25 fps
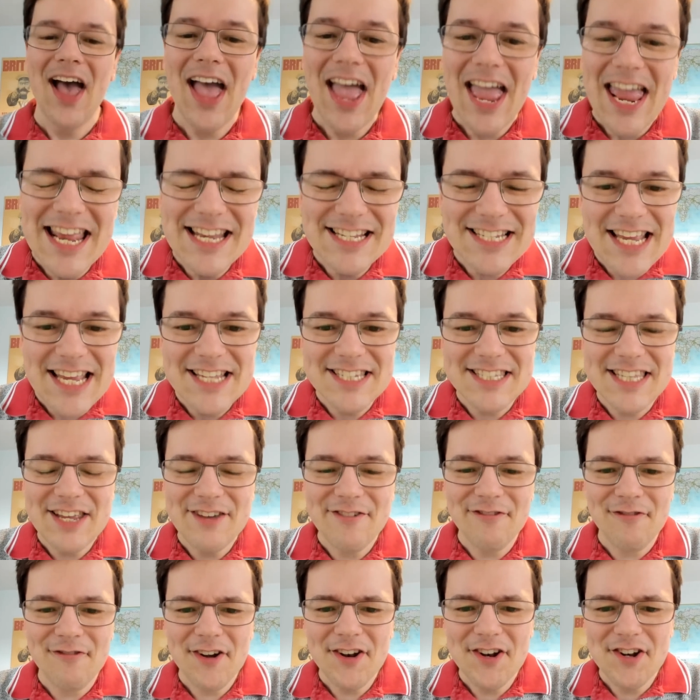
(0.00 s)
It is the
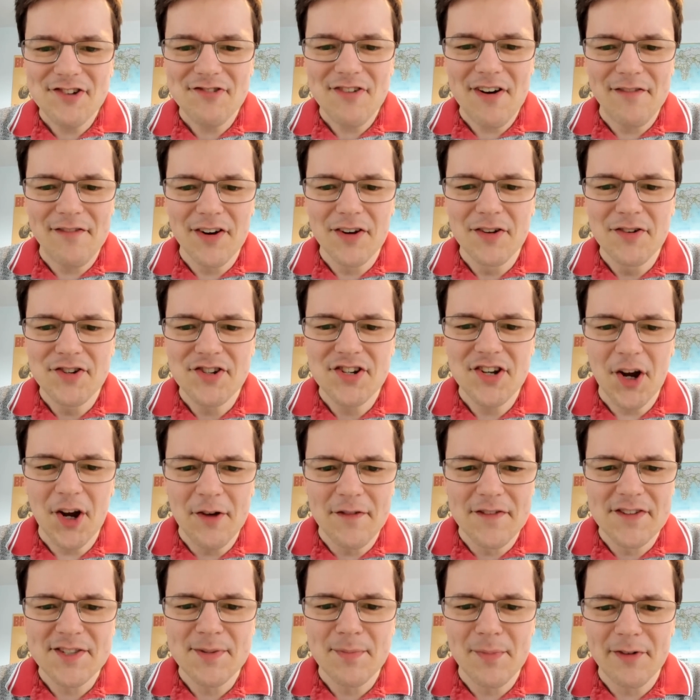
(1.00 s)
French Revolution
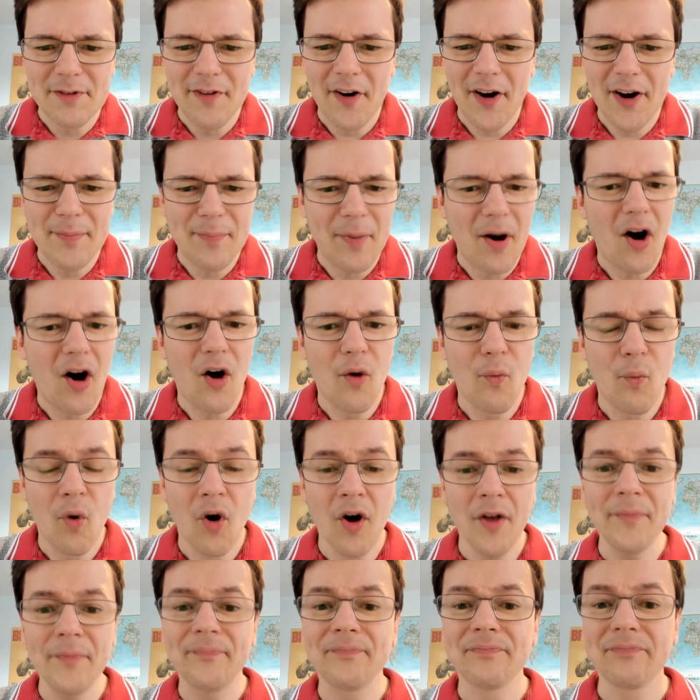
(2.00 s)
Oversimplified Part
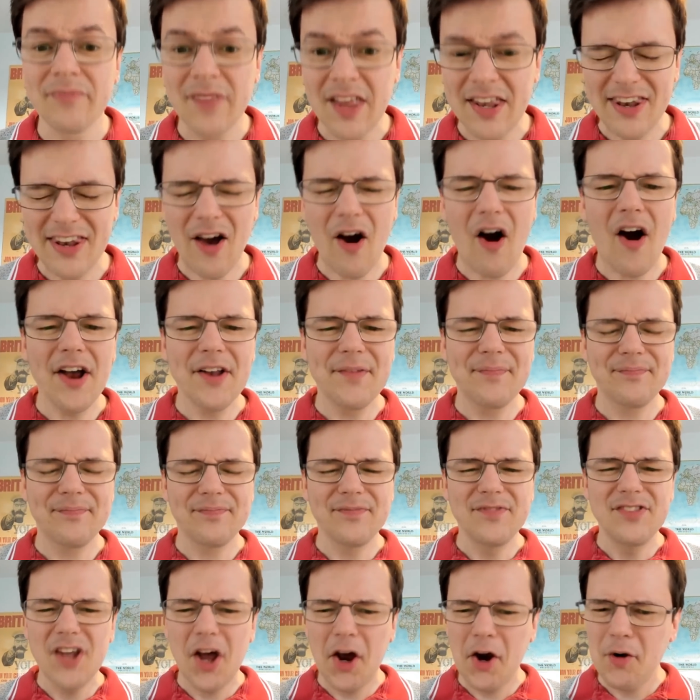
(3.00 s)
1. Now, I
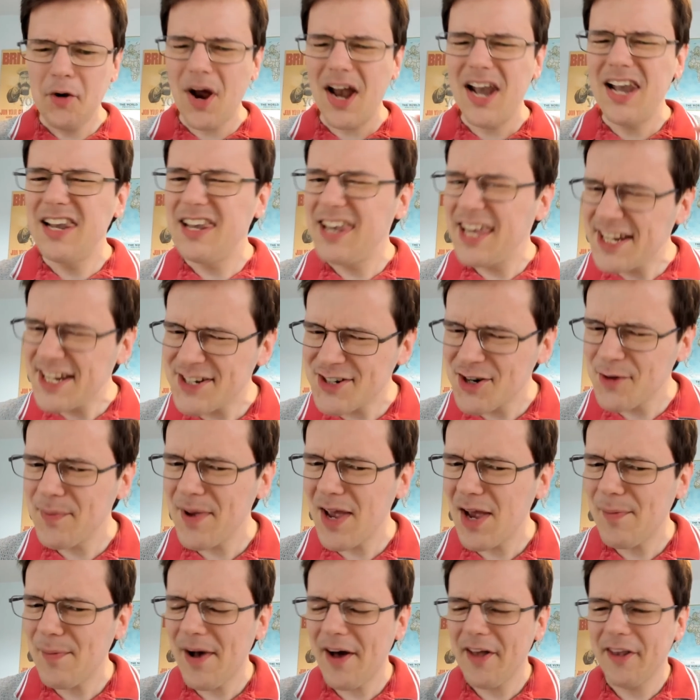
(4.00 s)
know a little
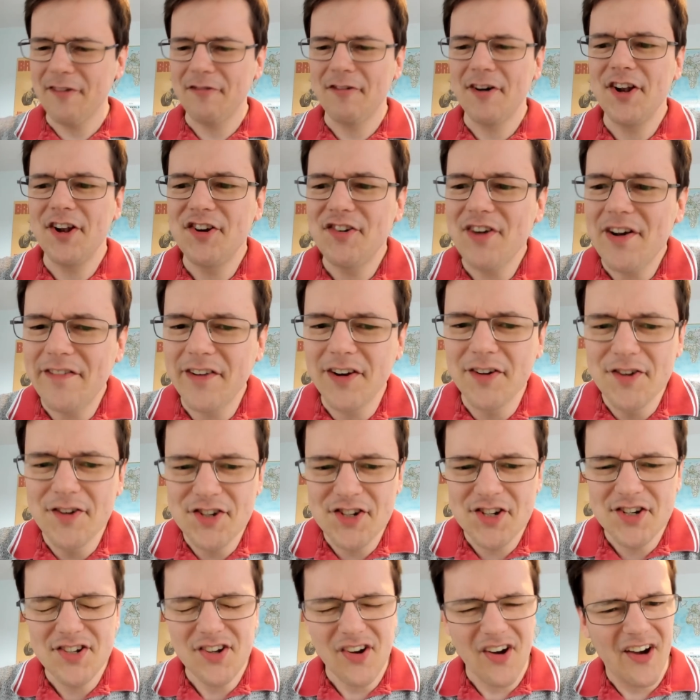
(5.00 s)
bit about the French
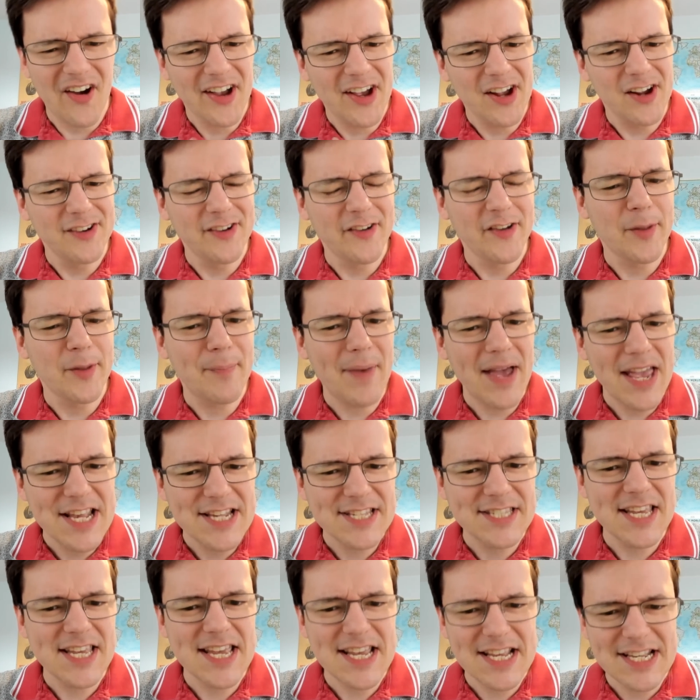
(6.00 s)
Revolution. I kind of know the
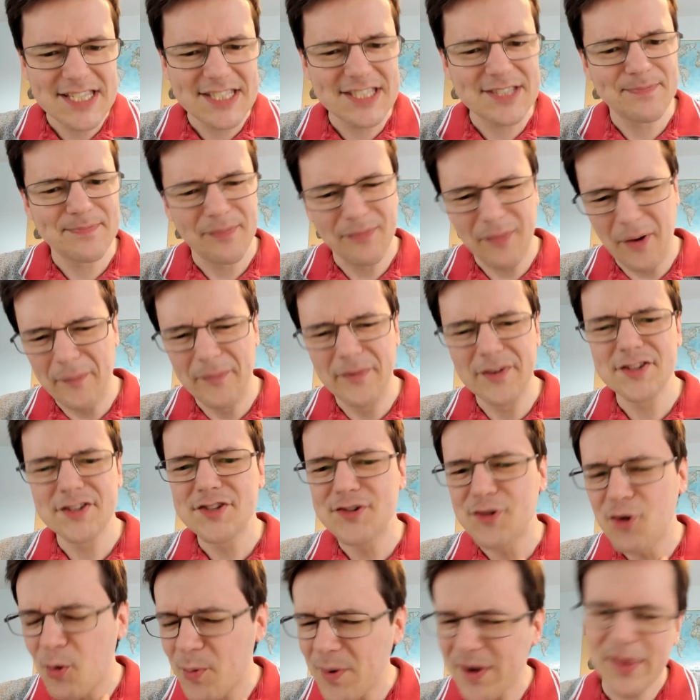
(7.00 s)
basics, the
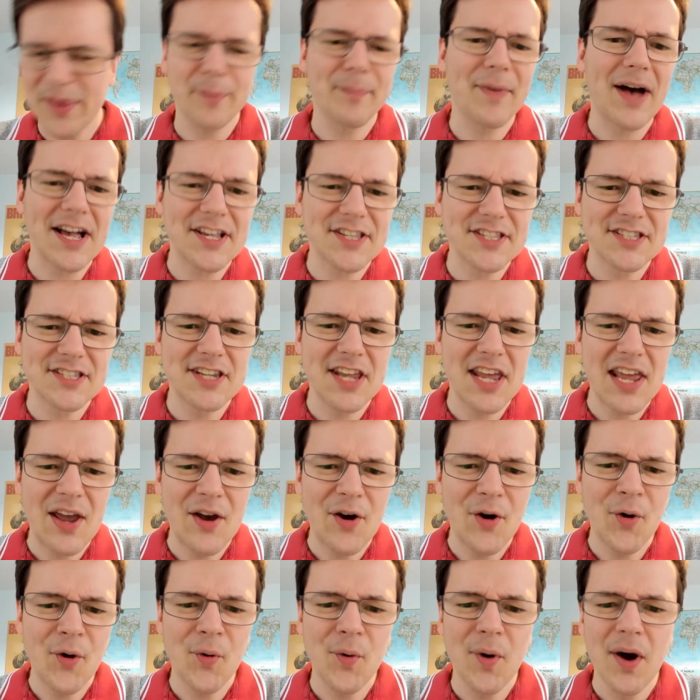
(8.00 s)
storming of the
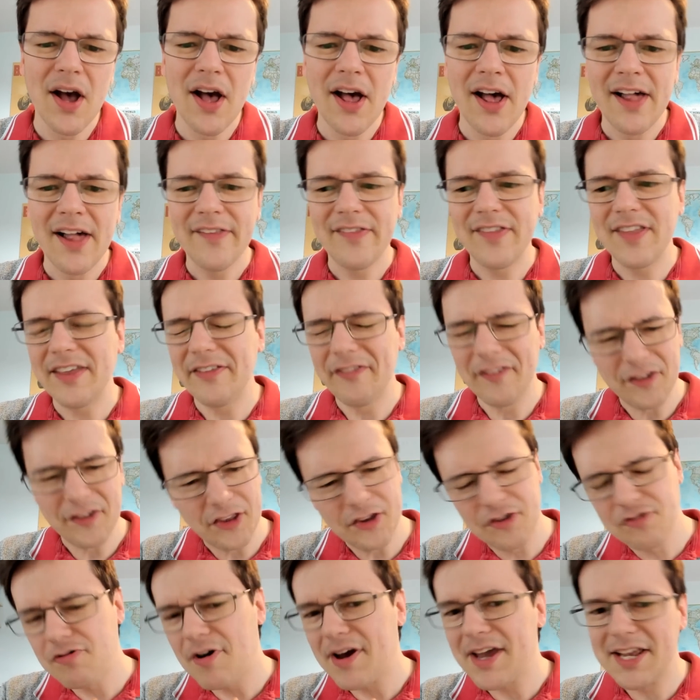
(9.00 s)
Bastille, the
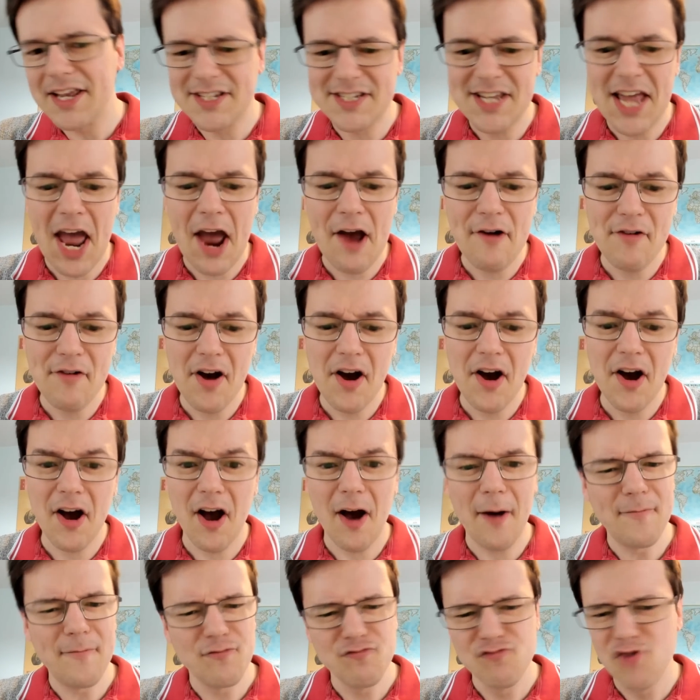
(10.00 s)
Great Terror,
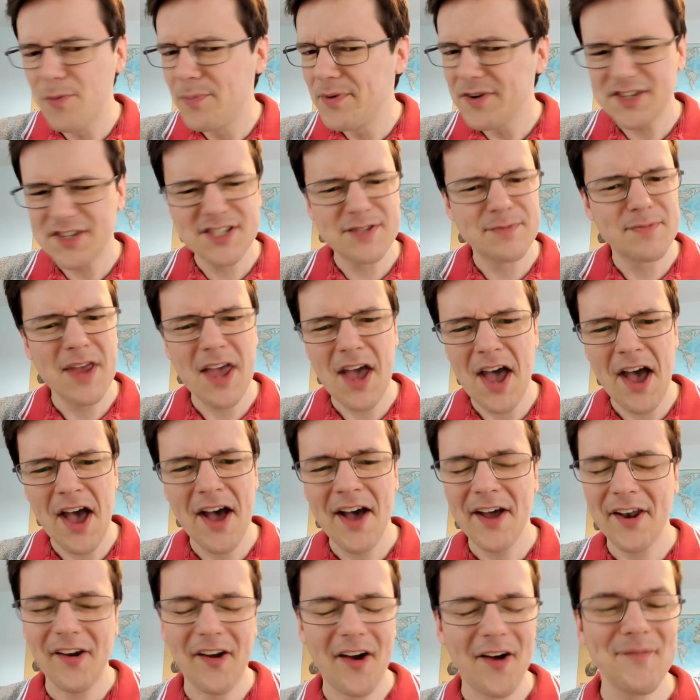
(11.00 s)

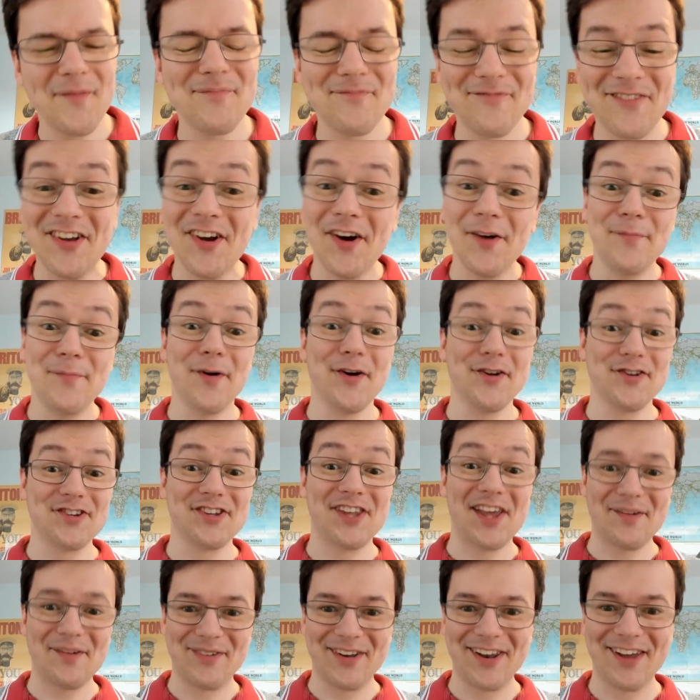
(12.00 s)
Robespierre. I think I butchered
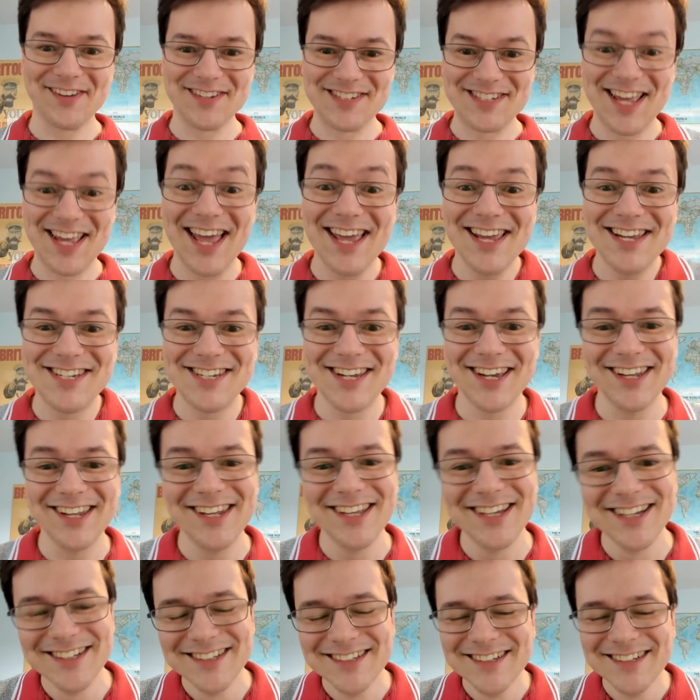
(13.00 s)
that pronunciation.
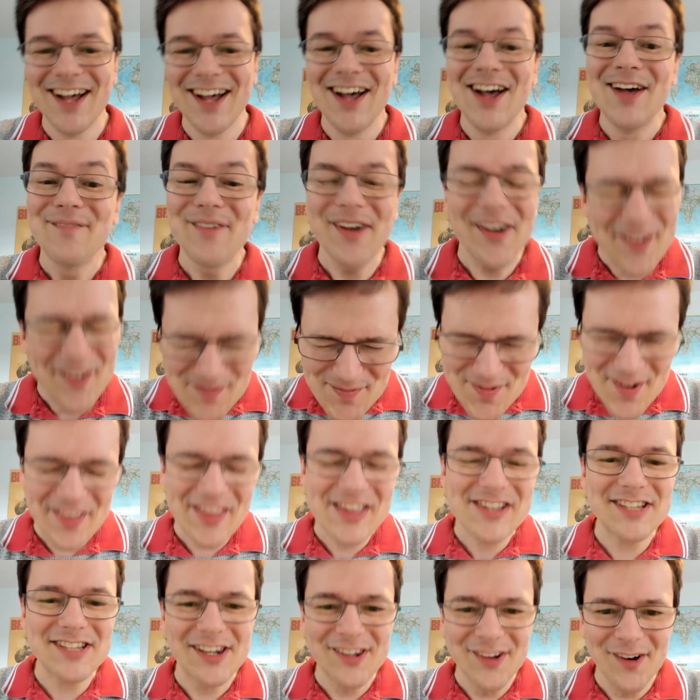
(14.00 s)
but
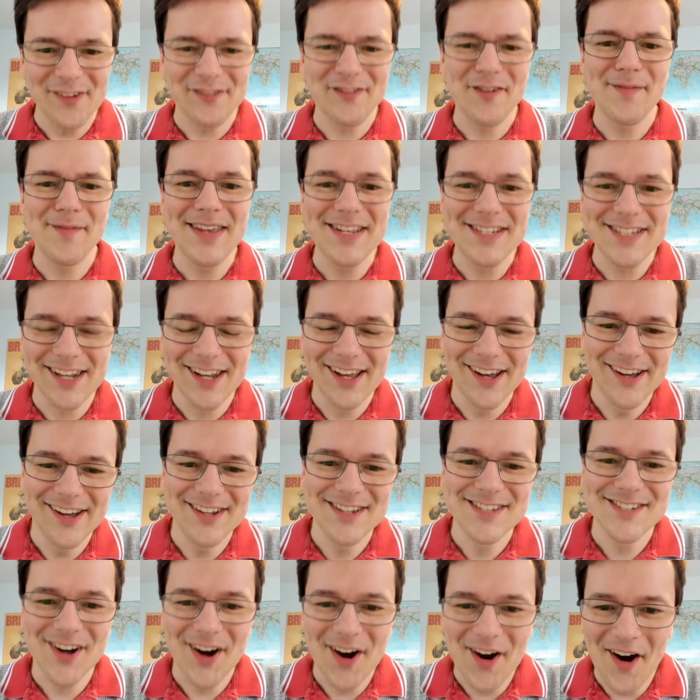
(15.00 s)
there's a lot for me to learn,
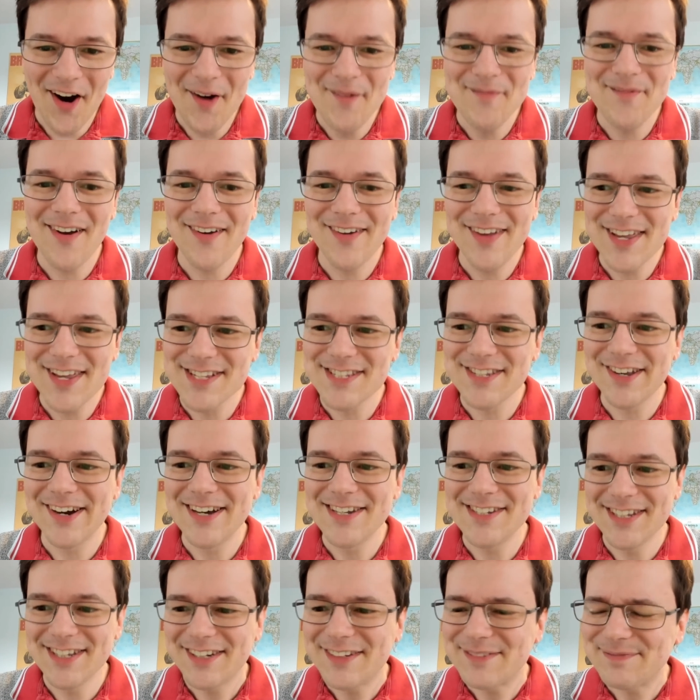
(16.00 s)
so I'm very
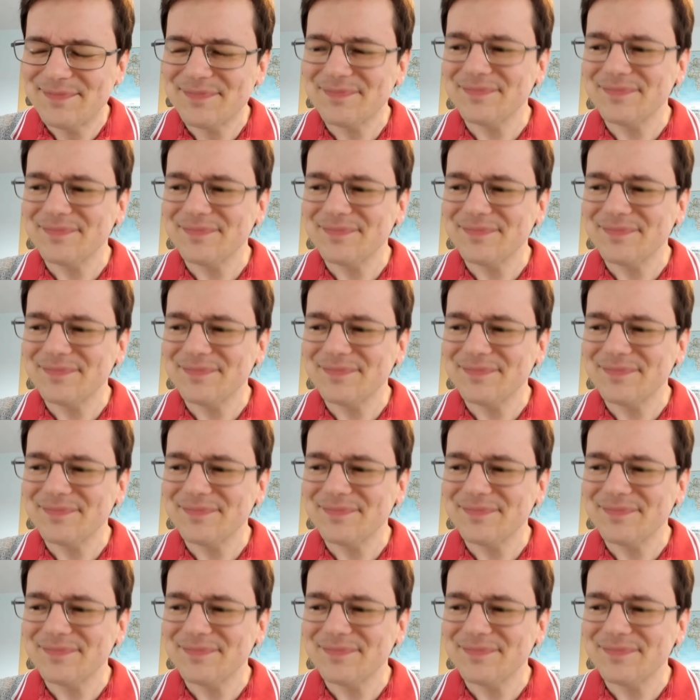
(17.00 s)
excited.